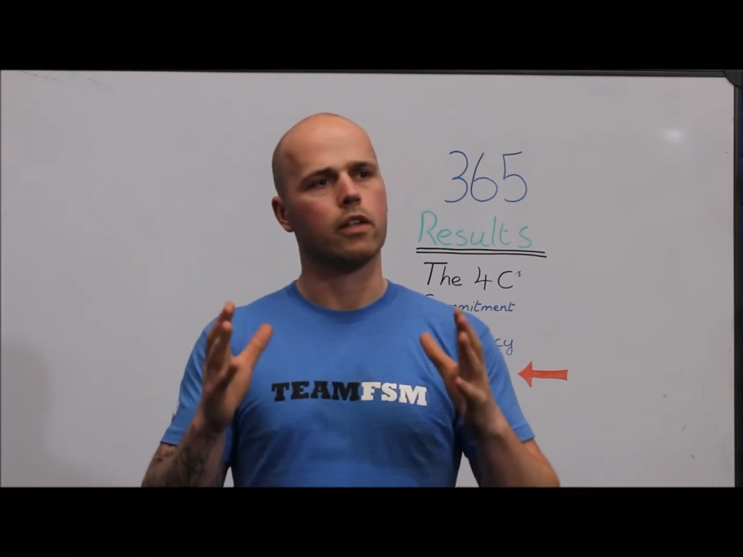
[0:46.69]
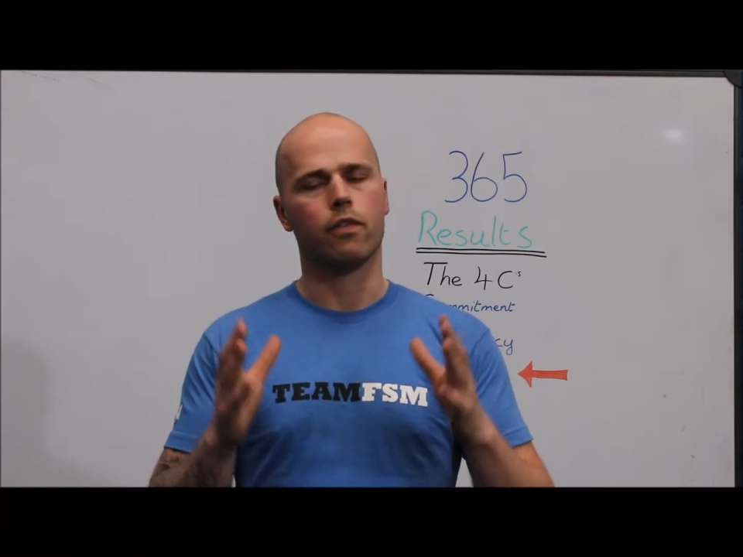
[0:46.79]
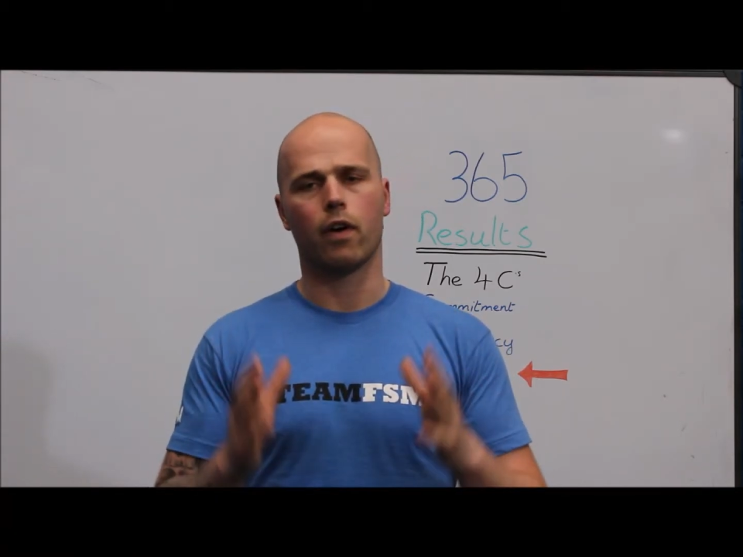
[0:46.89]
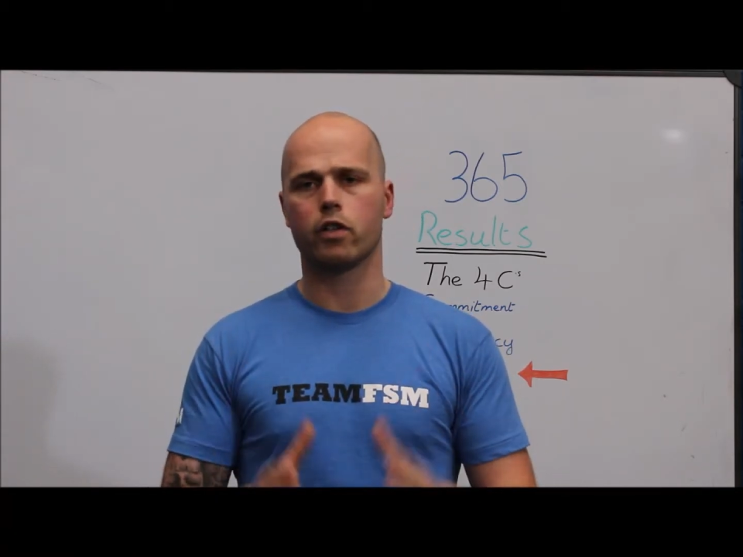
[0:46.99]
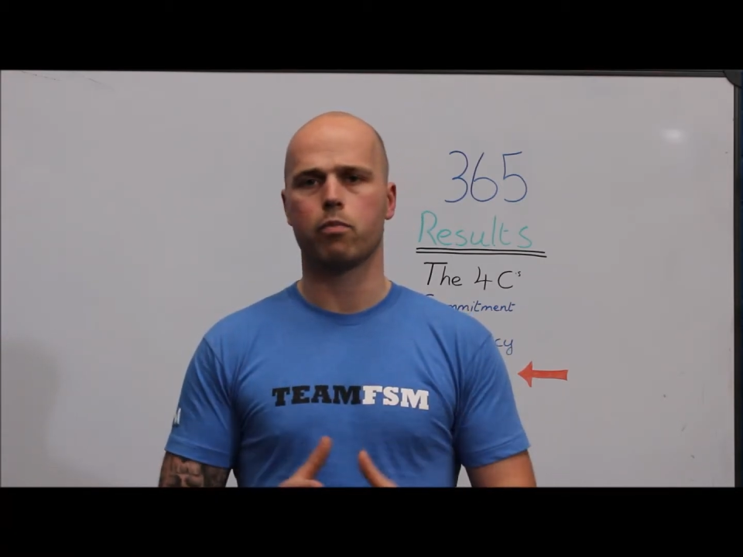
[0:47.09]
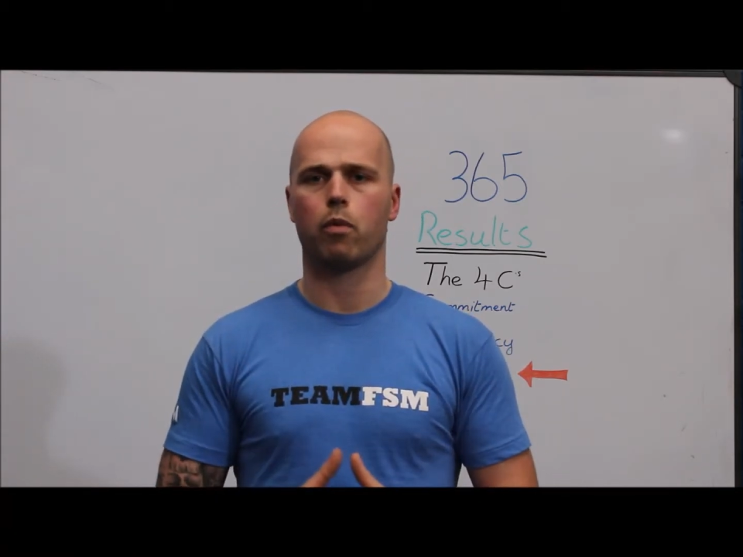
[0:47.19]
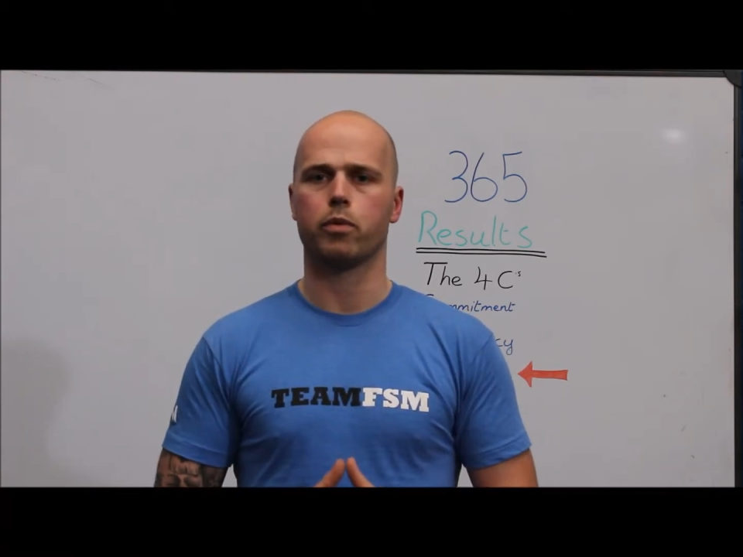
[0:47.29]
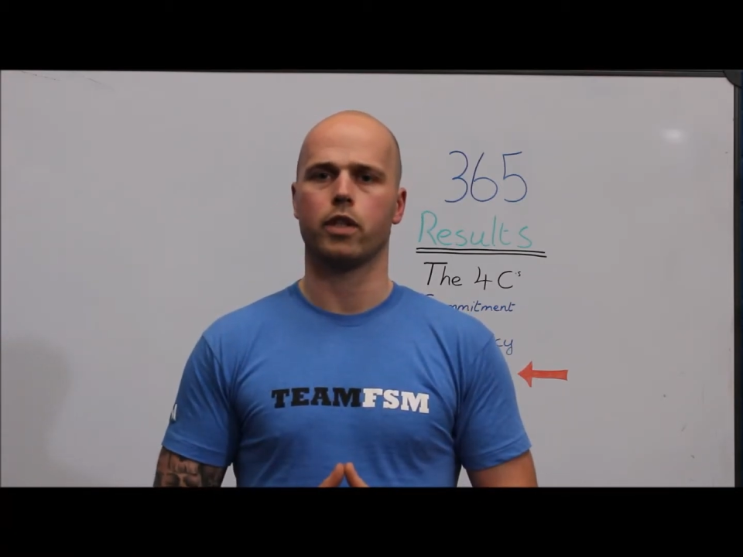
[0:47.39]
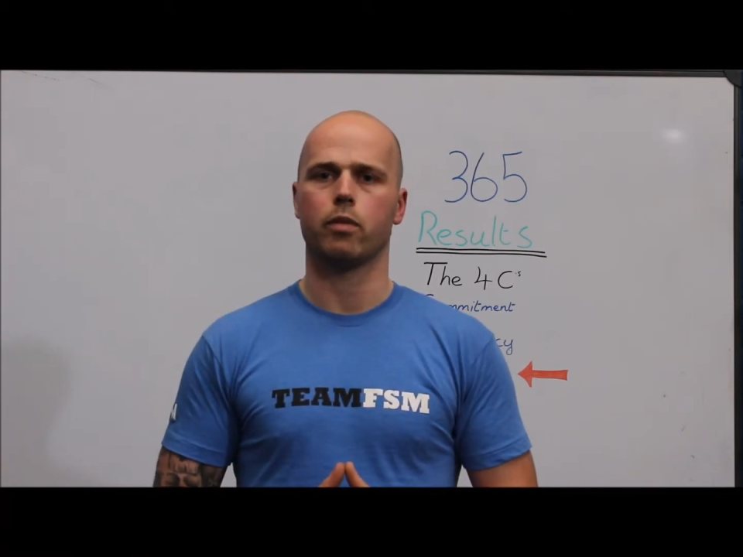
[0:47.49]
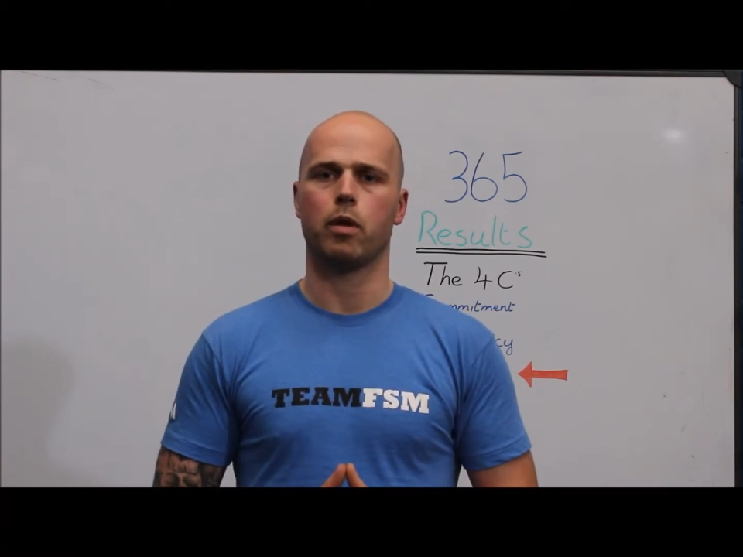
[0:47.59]
it's a very small
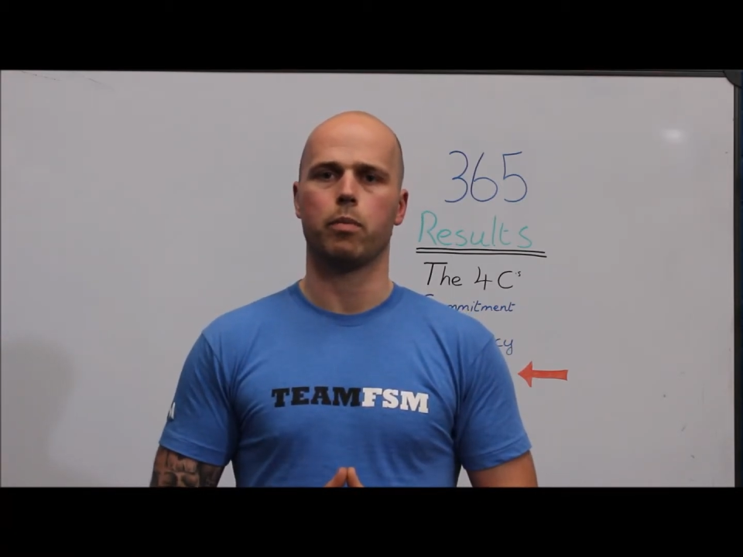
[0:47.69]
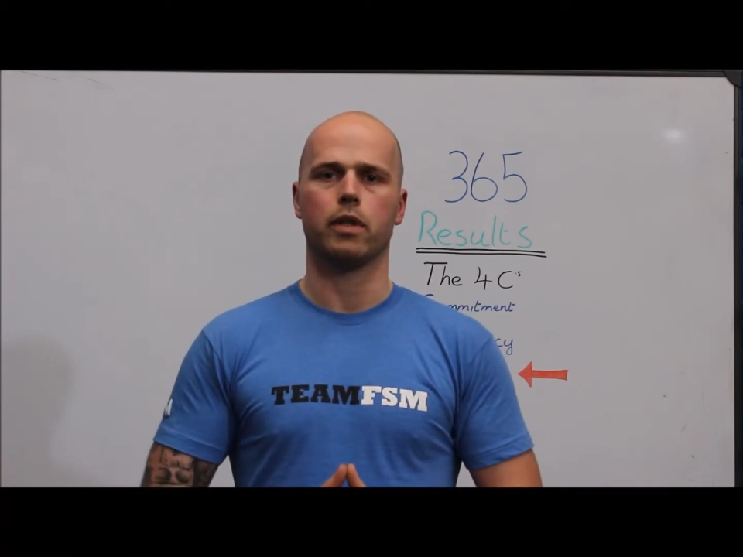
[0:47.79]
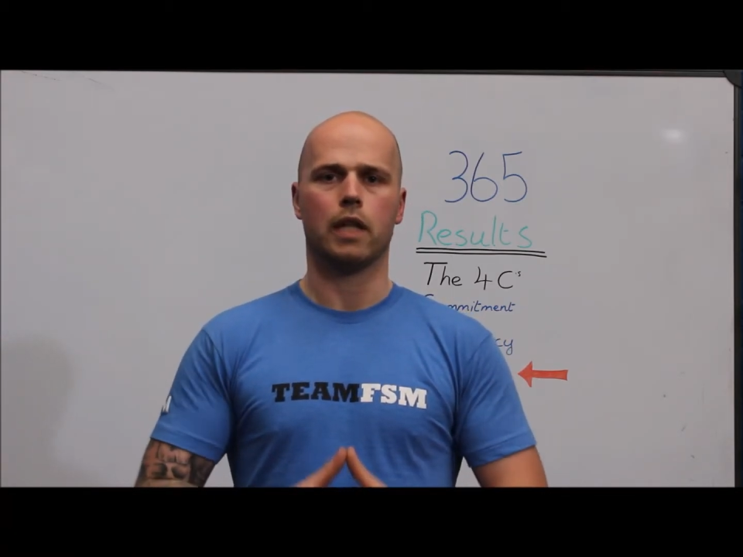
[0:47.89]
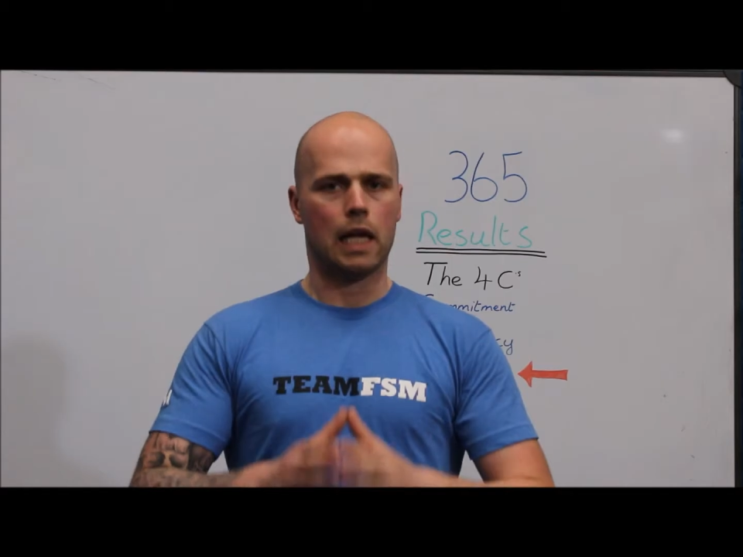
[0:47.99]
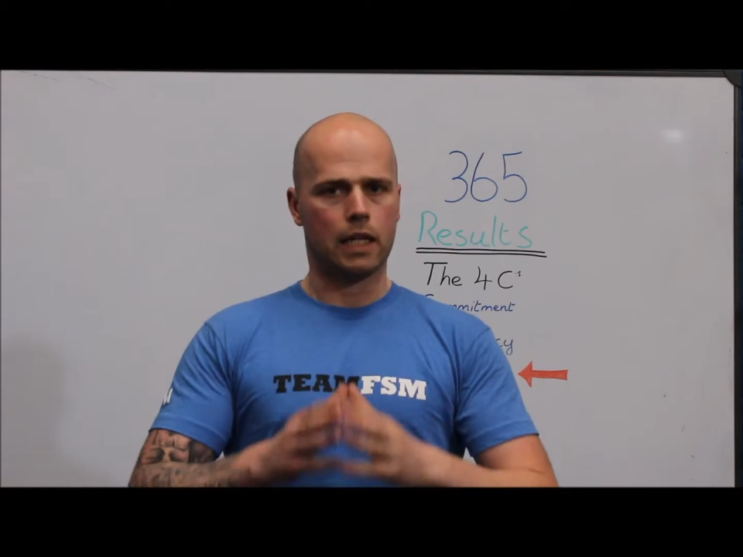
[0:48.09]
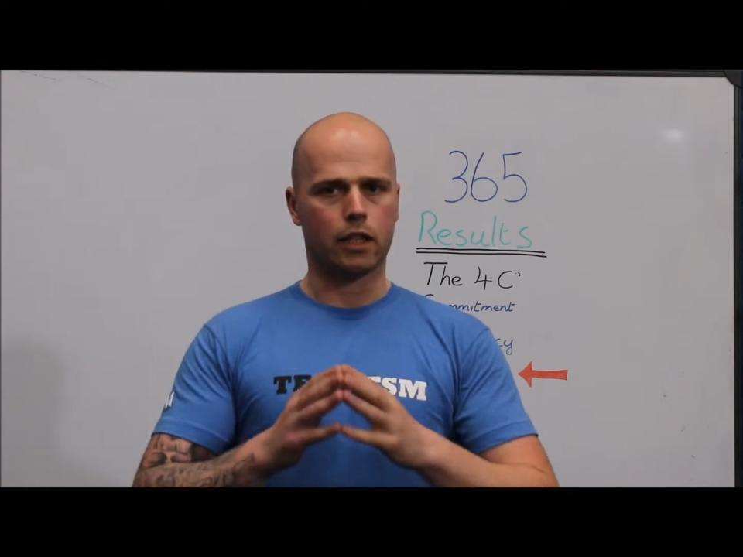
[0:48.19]
percent of people